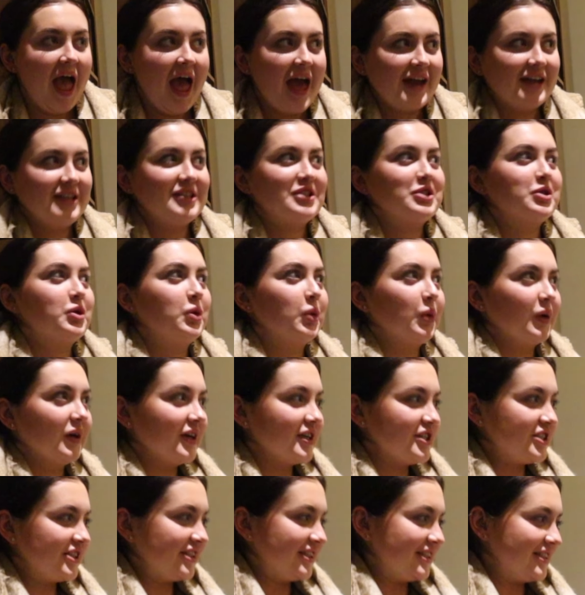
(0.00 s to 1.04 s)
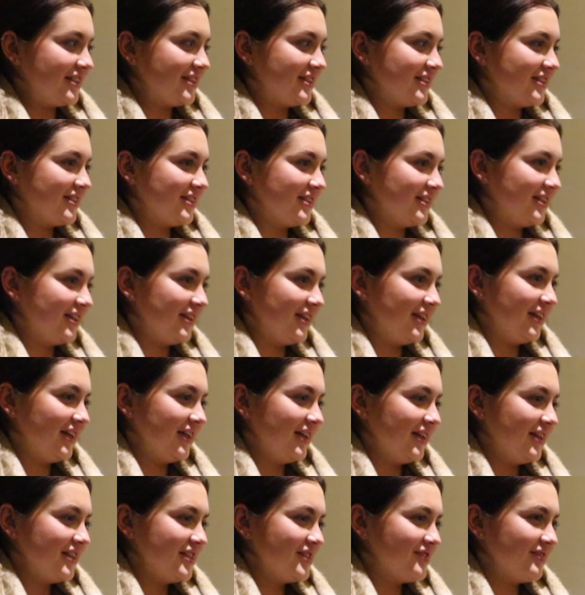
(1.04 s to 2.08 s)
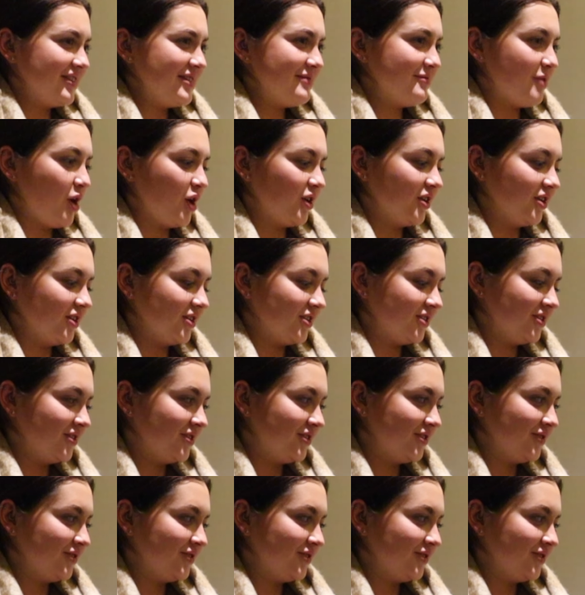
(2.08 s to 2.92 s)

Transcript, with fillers: And it's gorgeous. It's really modern.